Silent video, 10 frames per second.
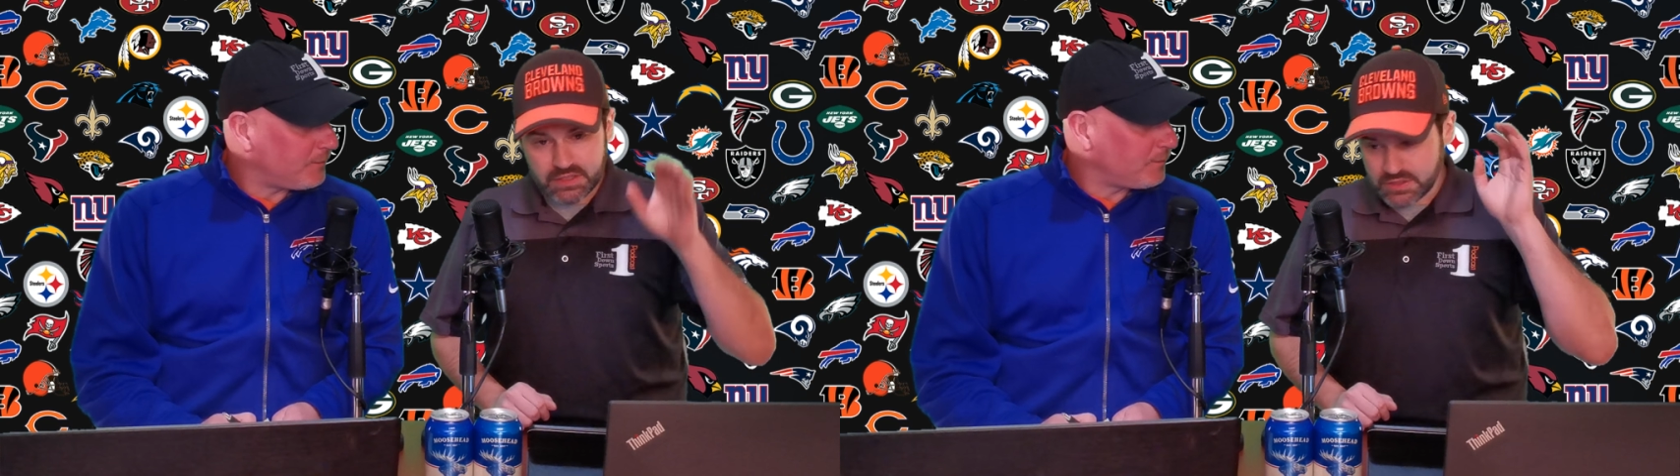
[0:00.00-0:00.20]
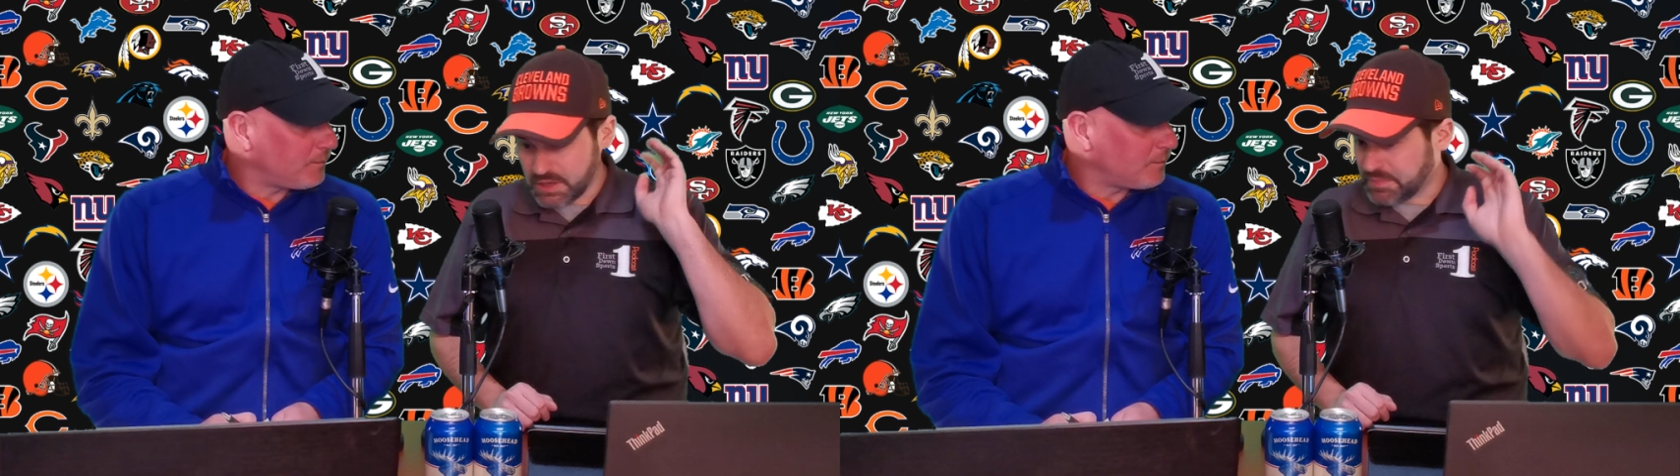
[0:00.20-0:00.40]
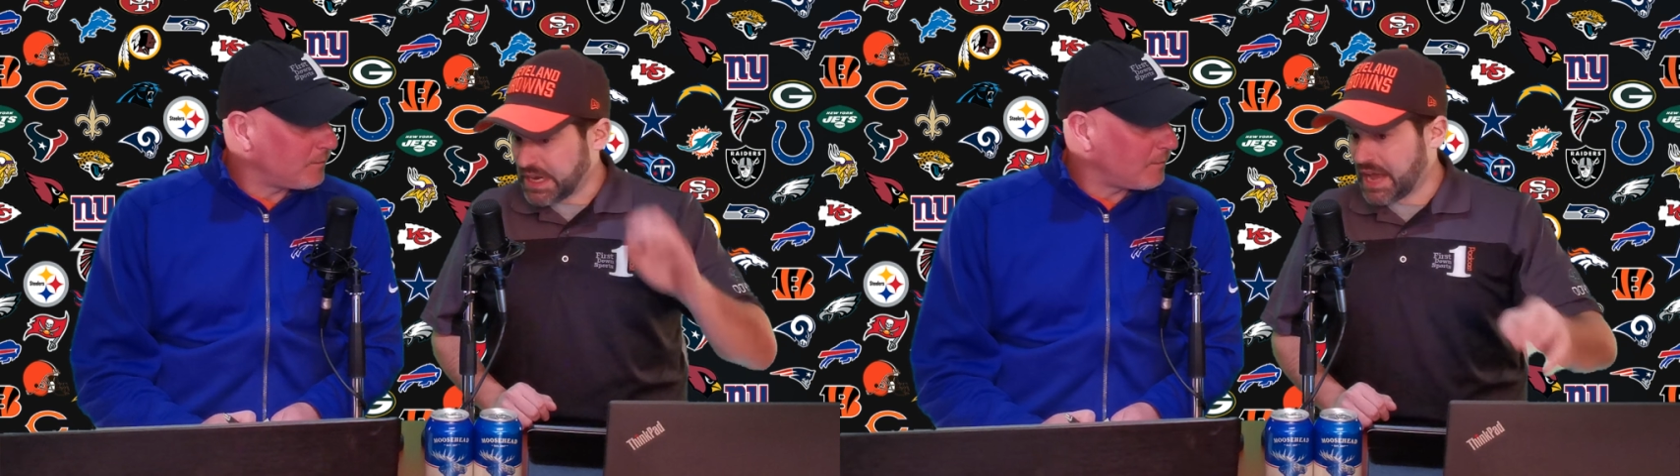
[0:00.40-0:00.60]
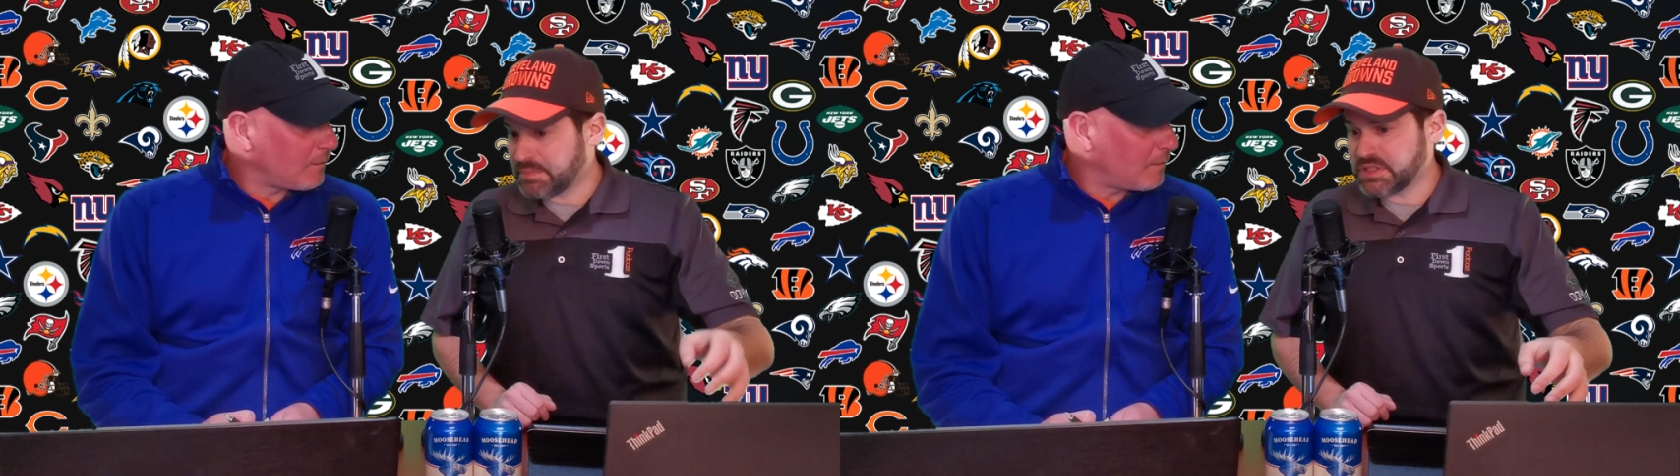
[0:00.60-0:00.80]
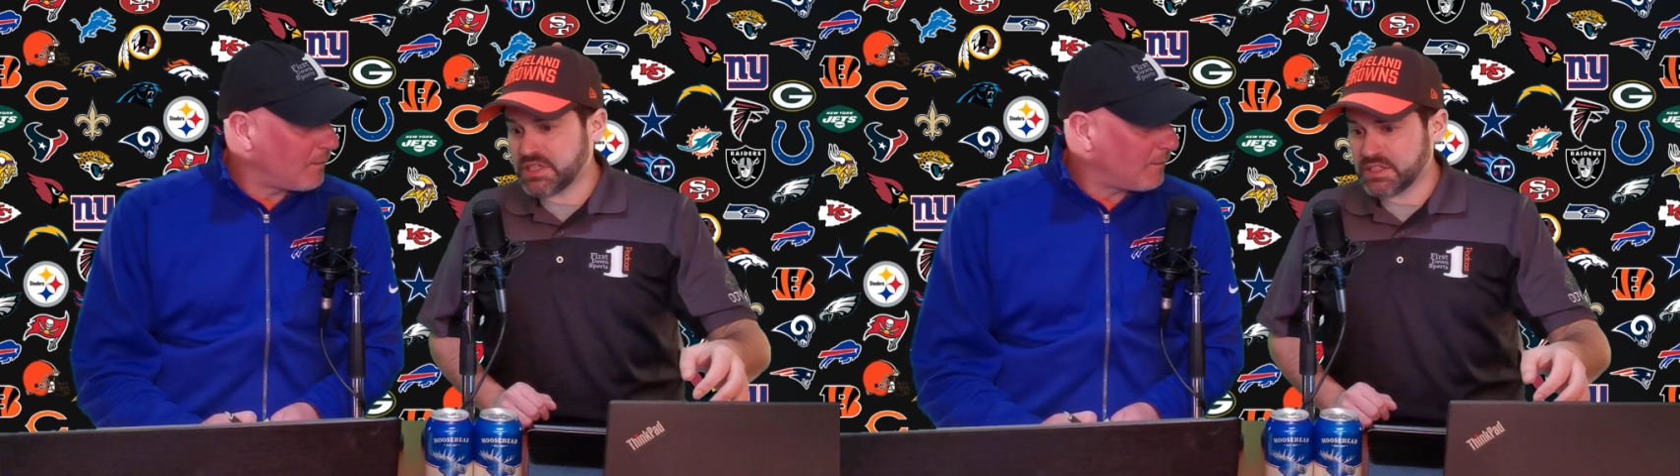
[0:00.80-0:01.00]
Something
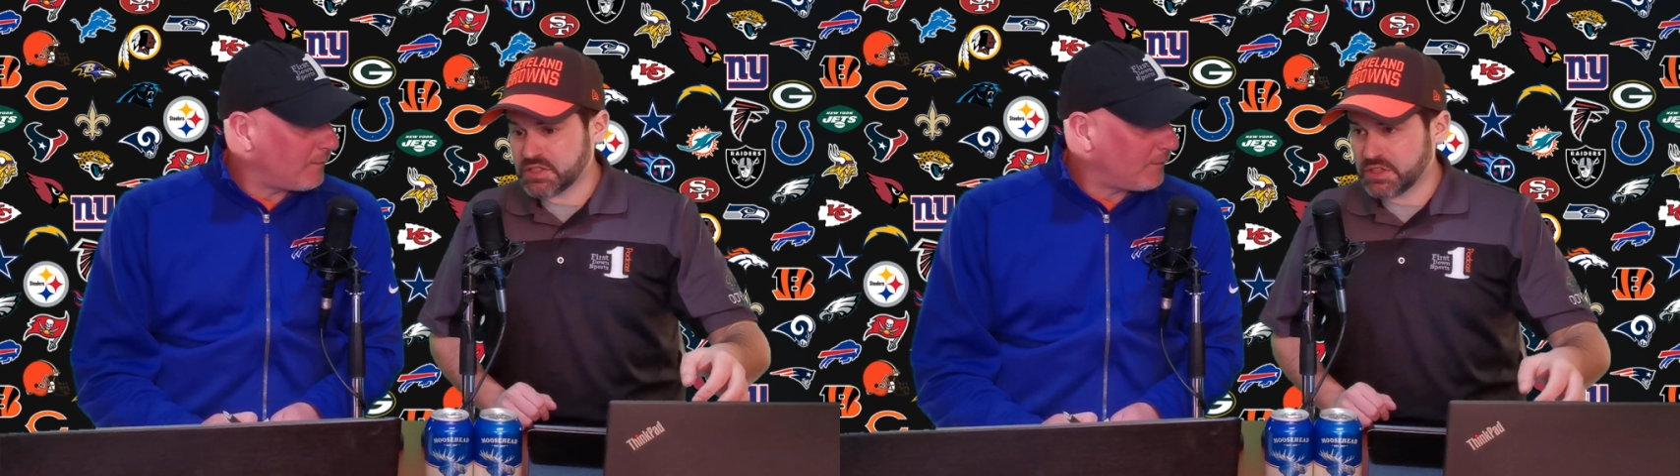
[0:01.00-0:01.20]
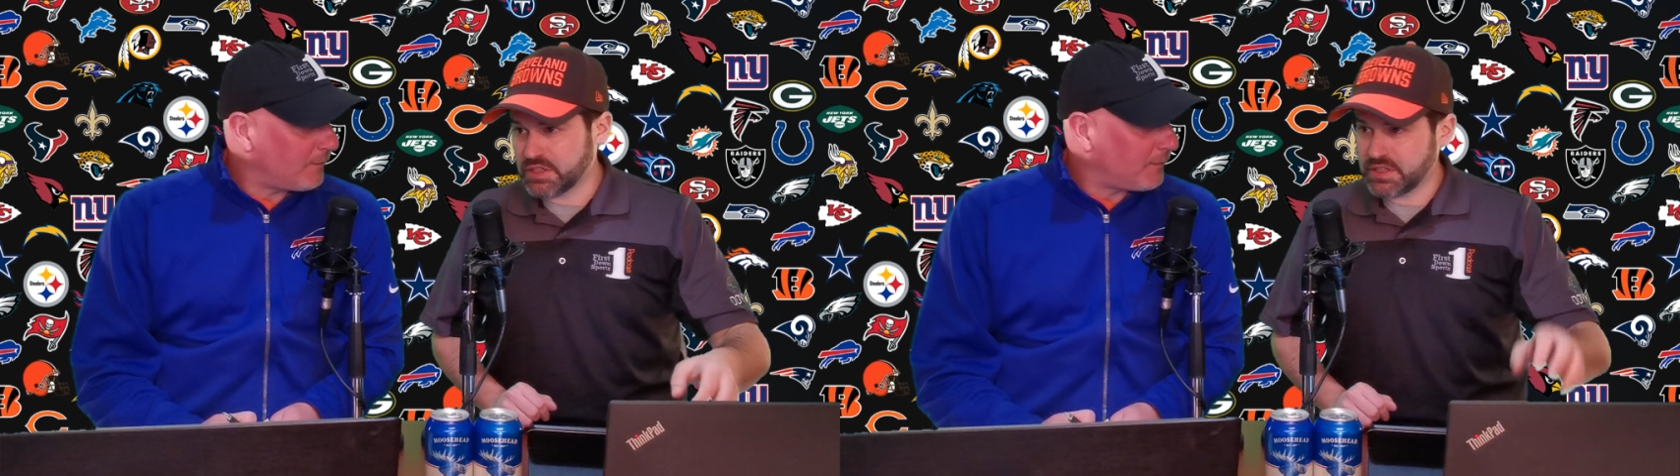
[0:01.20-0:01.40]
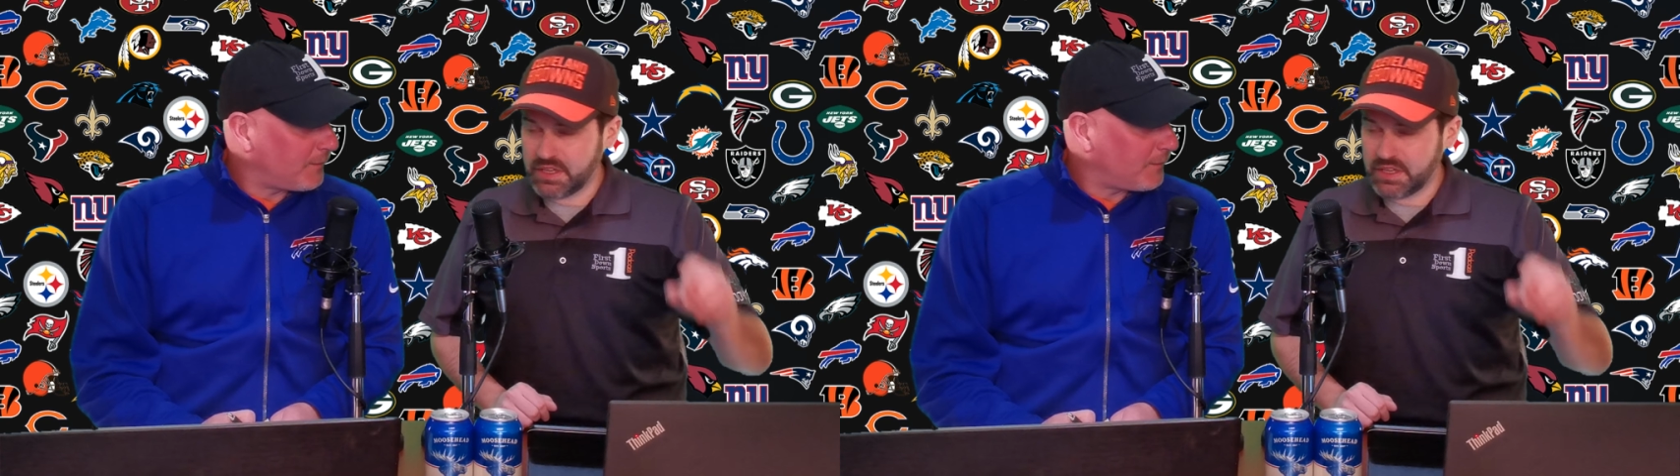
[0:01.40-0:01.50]
happens, he gets hurt,